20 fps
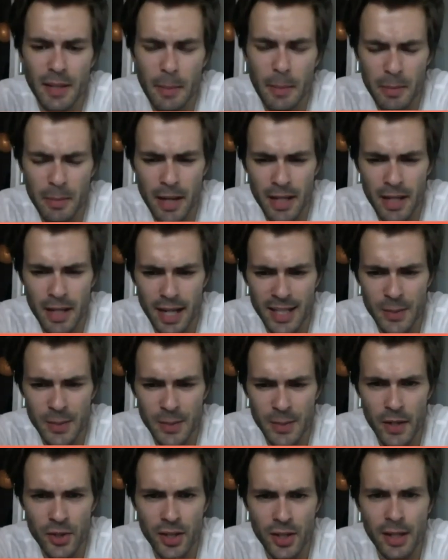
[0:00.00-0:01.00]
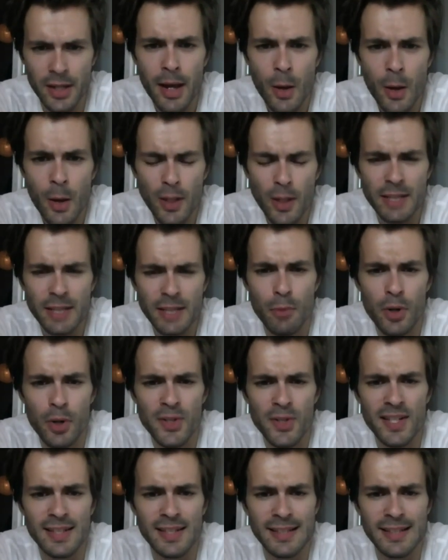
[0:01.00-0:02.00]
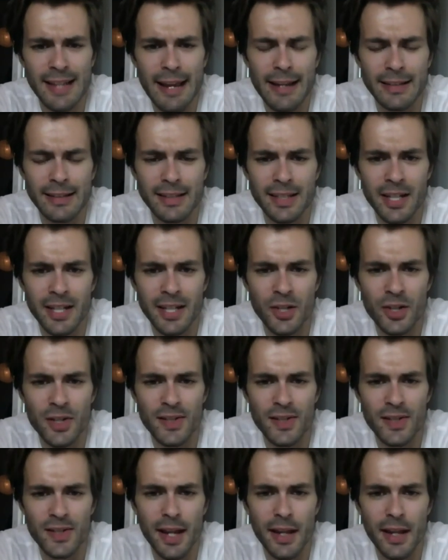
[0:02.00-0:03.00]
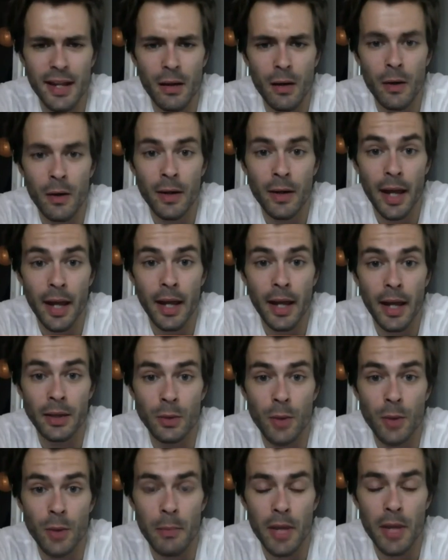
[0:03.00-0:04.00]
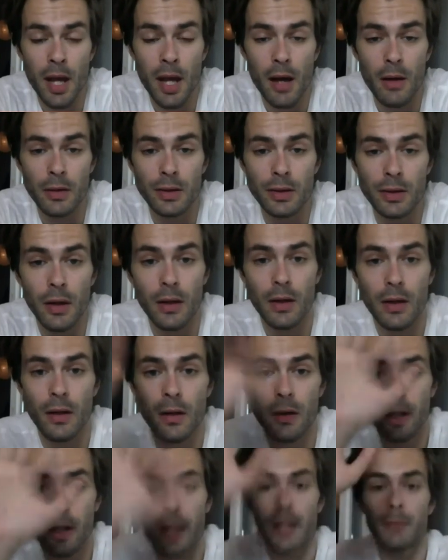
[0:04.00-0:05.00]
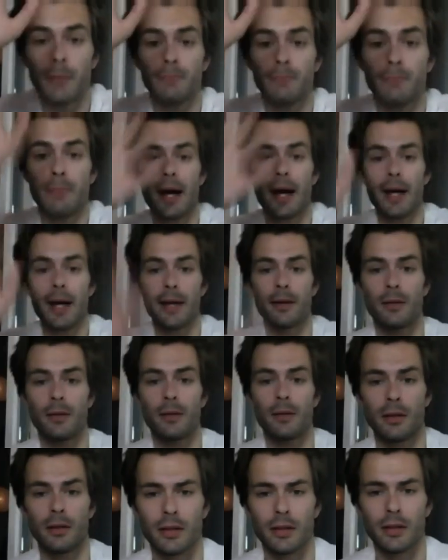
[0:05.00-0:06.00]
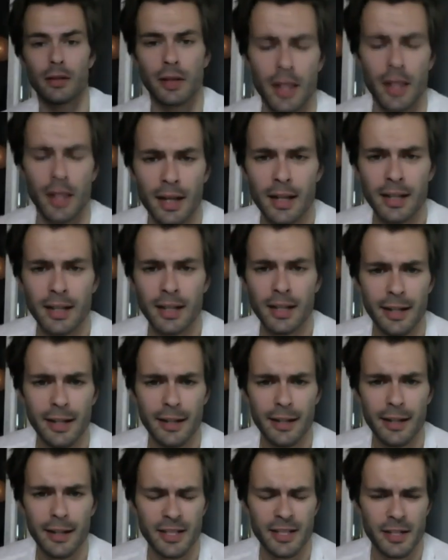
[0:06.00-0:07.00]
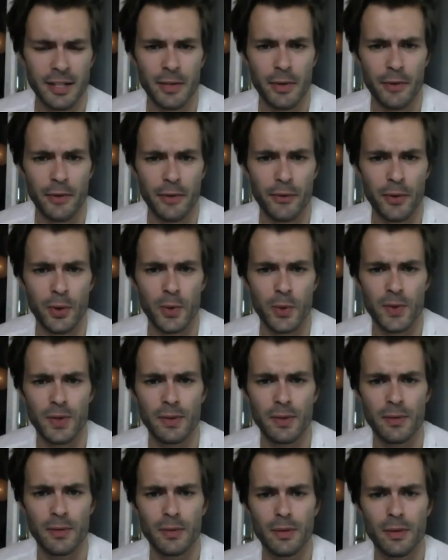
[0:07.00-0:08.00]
be my next question. What did Morsi say? Did he just say, okay, you want me out? Okay, bye? Or did he refuse?